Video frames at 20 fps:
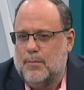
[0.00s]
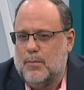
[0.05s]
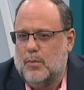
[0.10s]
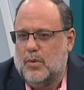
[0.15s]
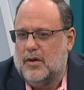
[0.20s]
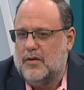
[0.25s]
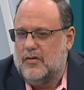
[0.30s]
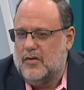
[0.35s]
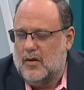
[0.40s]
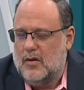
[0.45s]

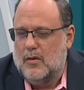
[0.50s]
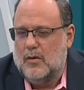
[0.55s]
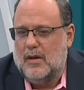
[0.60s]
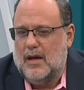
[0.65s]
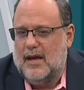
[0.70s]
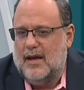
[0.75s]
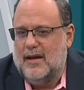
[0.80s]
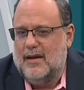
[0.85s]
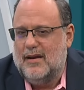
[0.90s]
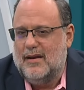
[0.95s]
But,
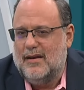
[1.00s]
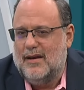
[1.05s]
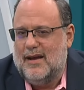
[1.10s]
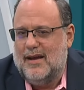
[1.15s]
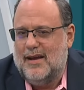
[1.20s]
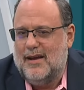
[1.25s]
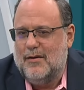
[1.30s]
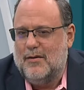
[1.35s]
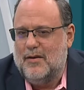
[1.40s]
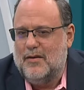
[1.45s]

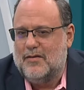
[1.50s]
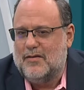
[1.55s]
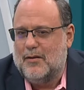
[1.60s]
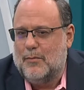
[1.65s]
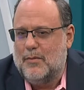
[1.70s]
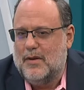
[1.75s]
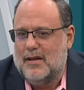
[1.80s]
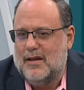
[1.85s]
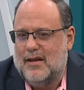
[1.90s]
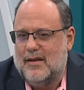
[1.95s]
it's
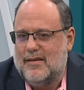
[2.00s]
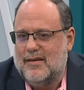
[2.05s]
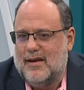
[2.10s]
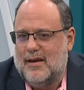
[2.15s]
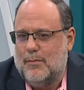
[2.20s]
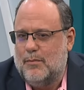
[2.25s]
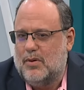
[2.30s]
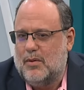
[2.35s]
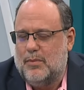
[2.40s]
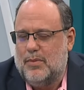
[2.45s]
something that
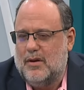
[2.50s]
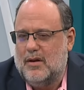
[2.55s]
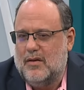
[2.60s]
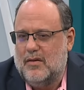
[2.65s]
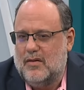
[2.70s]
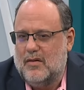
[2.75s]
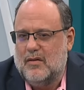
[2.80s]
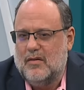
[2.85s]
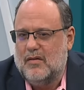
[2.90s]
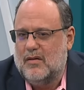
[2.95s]
I'm prepared
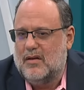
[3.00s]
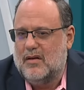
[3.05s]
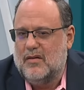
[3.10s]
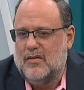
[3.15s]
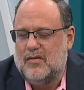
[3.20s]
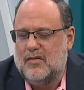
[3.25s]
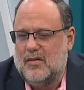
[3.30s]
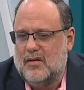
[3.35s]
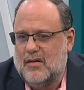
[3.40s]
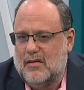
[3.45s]
to
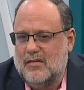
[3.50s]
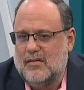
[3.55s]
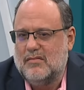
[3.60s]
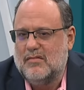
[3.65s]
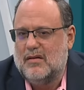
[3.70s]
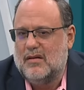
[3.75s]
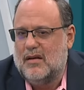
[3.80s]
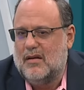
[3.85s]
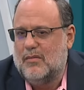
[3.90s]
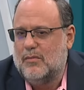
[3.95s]
consider
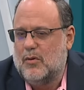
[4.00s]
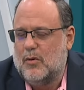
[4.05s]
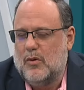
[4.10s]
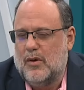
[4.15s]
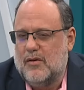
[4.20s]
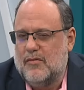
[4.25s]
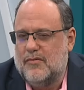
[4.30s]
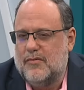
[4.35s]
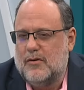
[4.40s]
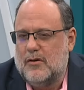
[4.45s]

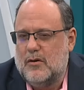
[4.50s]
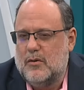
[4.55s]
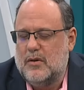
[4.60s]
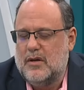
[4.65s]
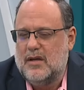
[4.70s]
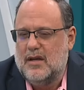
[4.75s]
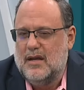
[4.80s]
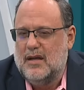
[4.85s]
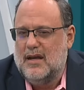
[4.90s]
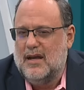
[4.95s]
going
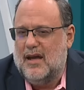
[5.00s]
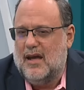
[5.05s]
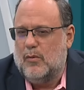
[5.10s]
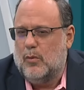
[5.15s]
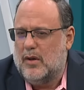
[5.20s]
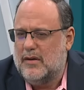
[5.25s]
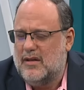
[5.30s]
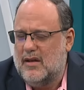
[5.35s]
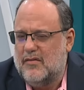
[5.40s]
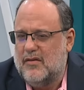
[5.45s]
forward. And
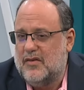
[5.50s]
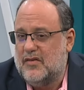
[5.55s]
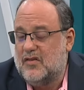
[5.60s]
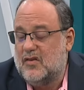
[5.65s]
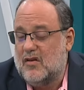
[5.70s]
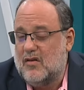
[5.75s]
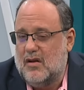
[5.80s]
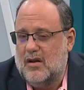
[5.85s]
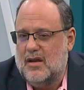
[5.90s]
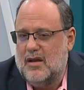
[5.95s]
whatever,
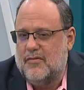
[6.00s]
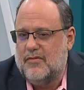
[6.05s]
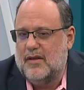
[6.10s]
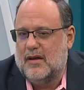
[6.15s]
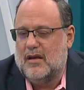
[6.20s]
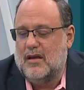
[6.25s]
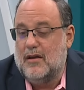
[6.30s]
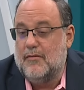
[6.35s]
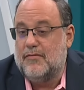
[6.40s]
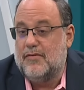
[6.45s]
certainly,
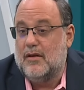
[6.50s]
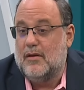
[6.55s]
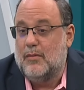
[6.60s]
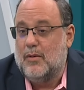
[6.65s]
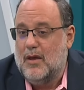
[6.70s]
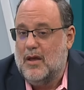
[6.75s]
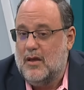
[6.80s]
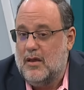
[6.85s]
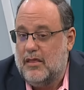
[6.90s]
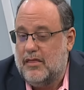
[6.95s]

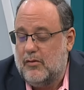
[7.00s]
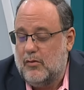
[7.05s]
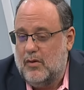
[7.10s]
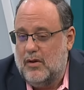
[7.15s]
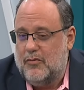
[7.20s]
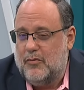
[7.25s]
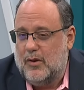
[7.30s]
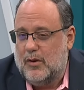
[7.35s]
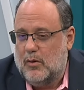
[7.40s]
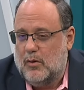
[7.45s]

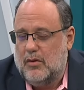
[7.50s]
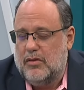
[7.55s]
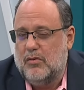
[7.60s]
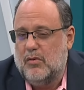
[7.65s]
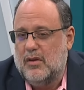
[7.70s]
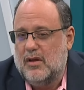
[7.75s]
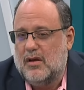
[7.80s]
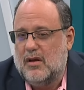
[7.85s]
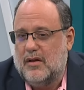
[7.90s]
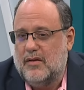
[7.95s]
if we go
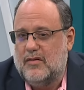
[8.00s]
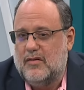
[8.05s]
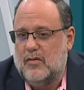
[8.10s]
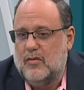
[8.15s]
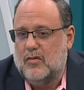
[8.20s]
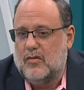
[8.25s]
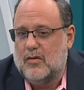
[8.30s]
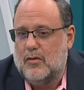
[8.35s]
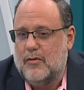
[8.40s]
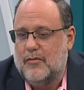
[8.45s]
through the
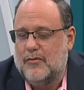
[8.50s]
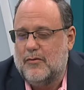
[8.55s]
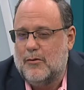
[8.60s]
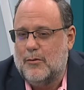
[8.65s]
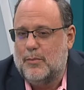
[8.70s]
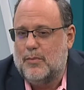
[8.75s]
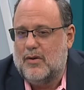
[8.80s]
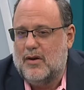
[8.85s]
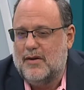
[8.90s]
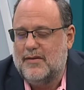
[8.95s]
constitutional
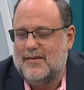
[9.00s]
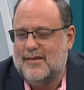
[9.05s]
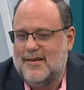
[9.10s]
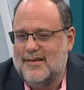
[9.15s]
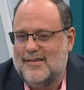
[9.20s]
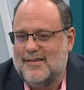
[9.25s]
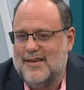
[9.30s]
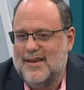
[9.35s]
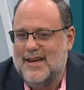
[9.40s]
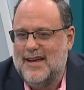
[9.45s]
reform
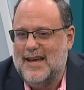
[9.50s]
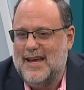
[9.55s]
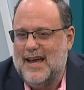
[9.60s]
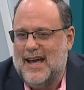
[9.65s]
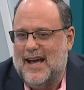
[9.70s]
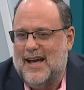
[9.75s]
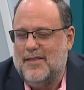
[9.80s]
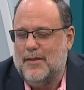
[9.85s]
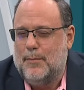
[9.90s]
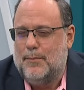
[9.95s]
process
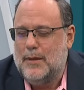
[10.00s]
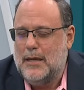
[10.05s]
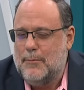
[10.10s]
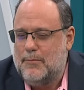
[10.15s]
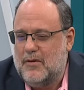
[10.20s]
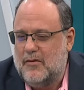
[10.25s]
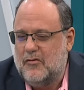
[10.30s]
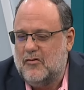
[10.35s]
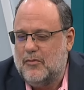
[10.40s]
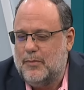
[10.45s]
and the
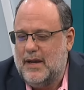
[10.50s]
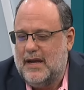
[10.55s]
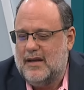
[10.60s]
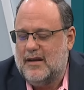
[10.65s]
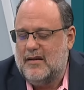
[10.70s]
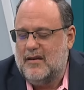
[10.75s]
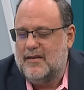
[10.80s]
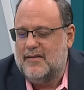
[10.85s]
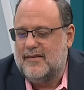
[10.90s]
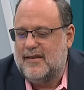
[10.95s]
people of
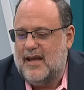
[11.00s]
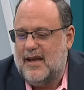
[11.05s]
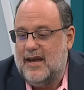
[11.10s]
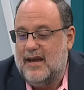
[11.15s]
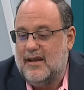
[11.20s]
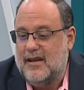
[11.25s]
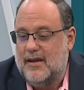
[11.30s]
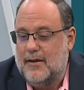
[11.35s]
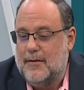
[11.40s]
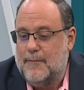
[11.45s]
Jamaica
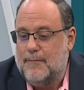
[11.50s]
decide,